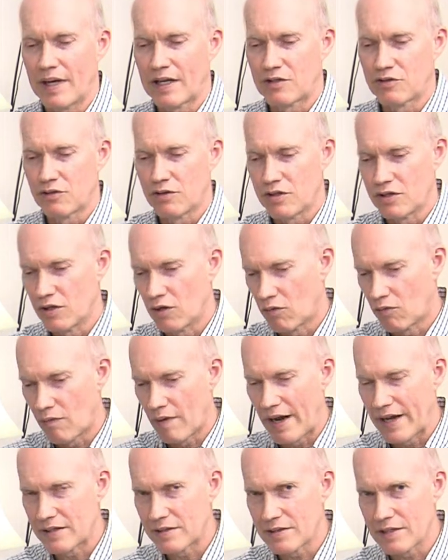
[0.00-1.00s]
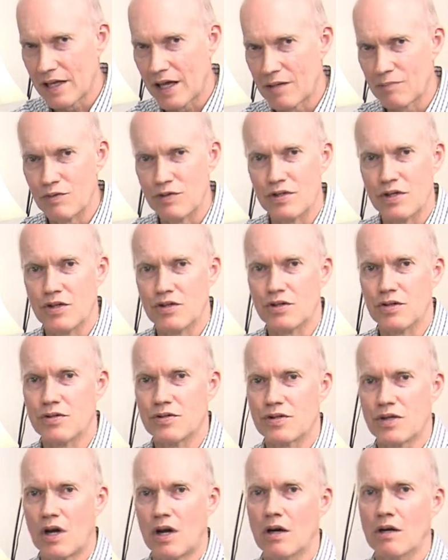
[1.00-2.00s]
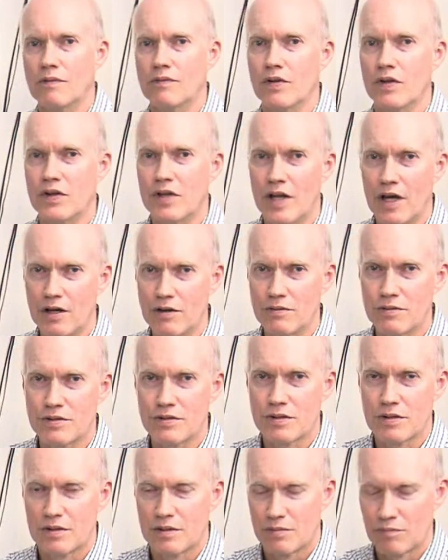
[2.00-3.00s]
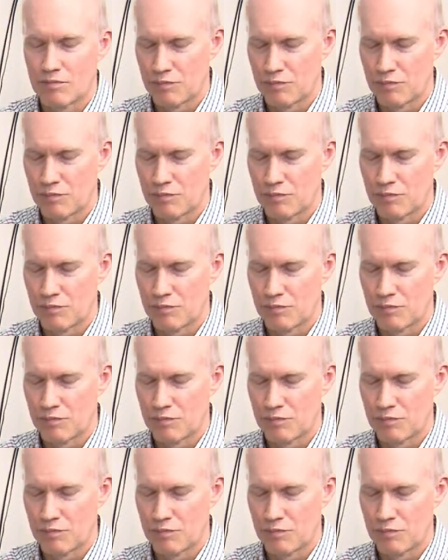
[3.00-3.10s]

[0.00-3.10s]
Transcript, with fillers: make sure you don't write slide positions over the notes.